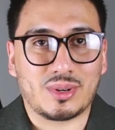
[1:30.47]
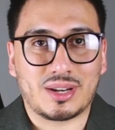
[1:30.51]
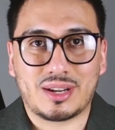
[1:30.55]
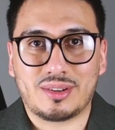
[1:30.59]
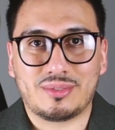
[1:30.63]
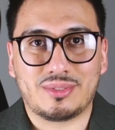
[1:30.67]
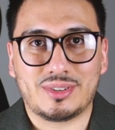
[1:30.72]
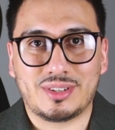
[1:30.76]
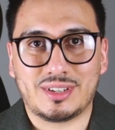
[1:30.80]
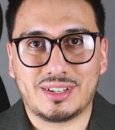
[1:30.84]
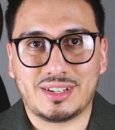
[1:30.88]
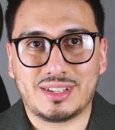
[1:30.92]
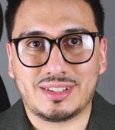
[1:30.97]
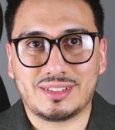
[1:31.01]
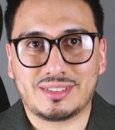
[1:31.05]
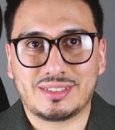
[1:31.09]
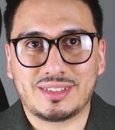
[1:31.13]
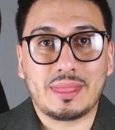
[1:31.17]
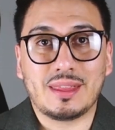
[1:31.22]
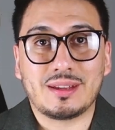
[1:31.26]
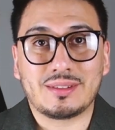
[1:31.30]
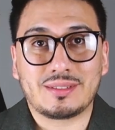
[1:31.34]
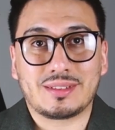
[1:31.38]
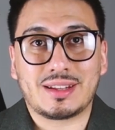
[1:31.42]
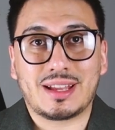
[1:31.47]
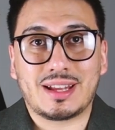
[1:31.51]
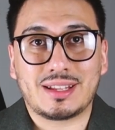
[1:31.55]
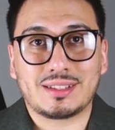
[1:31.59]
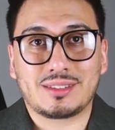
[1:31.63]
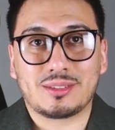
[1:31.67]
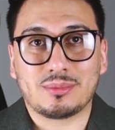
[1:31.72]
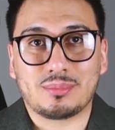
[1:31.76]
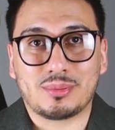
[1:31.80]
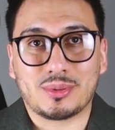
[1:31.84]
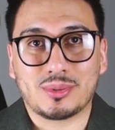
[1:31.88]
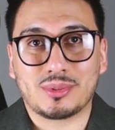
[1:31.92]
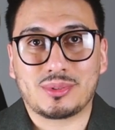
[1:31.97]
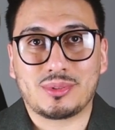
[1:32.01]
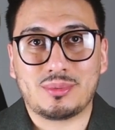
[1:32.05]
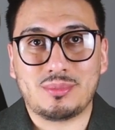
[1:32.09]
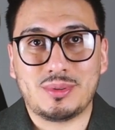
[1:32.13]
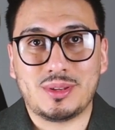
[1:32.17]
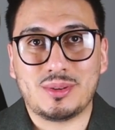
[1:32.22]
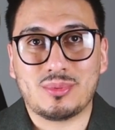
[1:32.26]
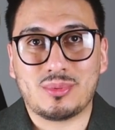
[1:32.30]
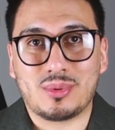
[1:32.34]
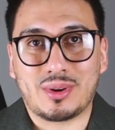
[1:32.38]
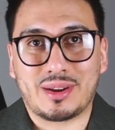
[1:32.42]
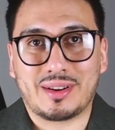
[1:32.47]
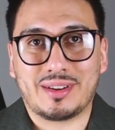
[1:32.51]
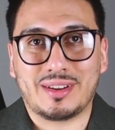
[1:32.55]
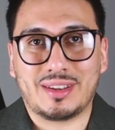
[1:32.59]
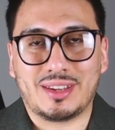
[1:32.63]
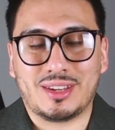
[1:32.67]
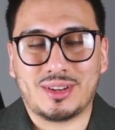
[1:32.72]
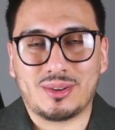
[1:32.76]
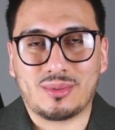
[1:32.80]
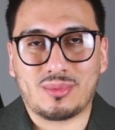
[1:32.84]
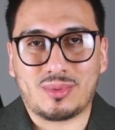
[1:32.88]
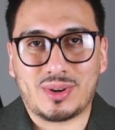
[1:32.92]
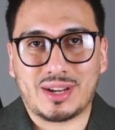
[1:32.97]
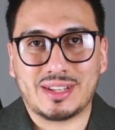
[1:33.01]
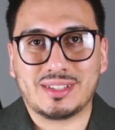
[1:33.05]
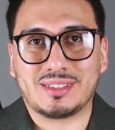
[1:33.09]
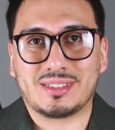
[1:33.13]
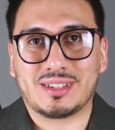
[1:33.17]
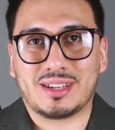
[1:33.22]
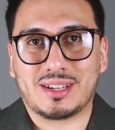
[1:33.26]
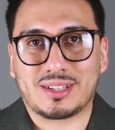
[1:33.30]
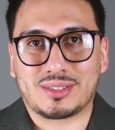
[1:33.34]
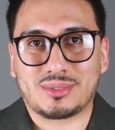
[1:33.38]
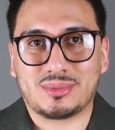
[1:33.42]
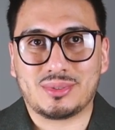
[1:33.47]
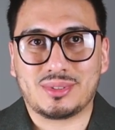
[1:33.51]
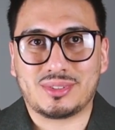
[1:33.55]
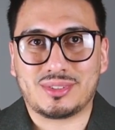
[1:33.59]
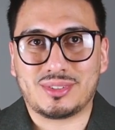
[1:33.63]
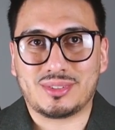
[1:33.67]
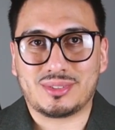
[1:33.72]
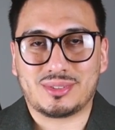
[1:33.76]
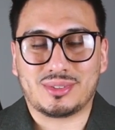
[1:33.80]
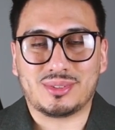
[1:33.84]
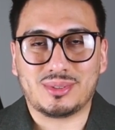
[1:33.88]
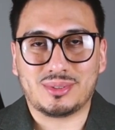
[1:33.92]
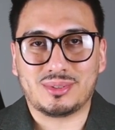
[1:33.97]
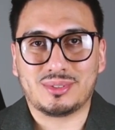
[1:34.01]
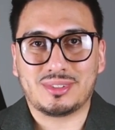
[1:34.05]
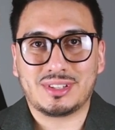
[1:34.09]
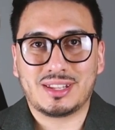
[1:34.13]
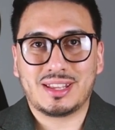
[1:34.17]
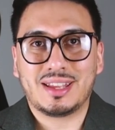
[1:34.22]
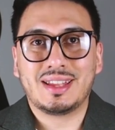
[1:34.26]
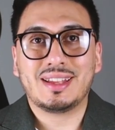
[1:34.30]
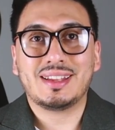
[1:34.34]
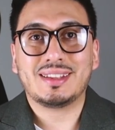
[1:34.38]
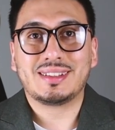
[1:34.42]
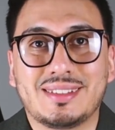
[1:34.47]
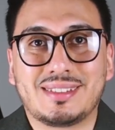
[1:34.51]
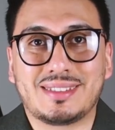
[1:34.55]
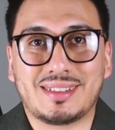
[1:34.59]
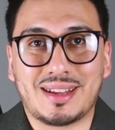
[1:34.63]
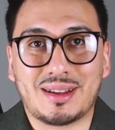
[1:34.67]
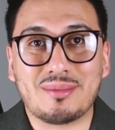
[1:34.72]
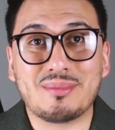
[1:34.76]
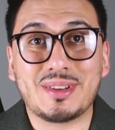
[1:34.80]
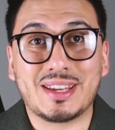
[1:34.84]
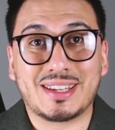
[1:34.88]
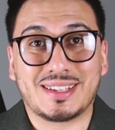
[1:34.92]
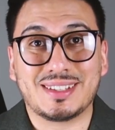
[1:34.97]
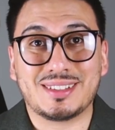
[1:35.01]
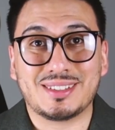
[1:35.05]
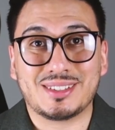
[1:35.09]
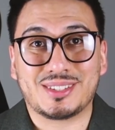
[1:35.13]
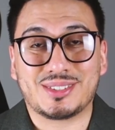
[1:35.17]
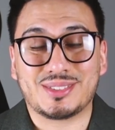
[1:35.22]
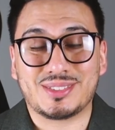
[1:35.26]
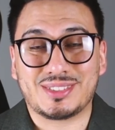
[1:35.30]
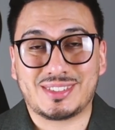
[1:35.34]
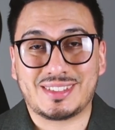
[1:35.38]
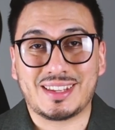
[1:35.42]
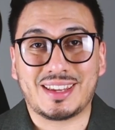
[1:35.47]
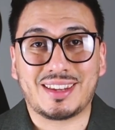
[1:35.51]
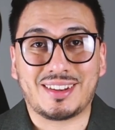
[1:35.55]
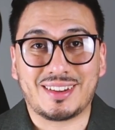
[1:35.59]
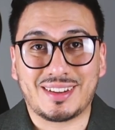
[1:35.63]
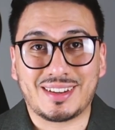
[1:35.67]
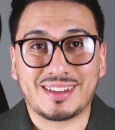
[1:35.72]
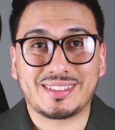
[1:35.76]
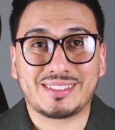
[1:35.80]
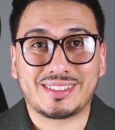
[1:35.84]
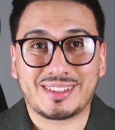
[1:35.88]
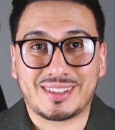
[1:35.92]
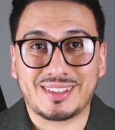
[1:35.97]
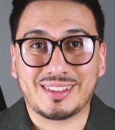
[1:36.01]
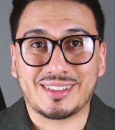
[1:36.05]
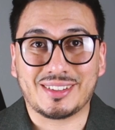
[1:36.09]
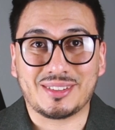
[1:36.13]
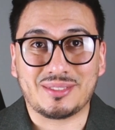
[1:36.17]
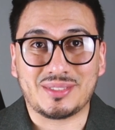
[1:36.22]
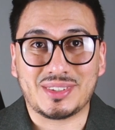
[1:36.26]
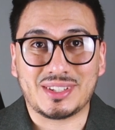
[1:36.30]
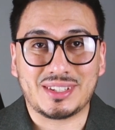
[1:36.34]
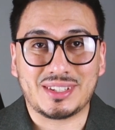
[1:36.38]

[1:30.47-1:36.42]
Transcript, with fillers: whatever it is. You're not supposed to be wearing your white socks with your suit. Stop making this mistake, you guys are killing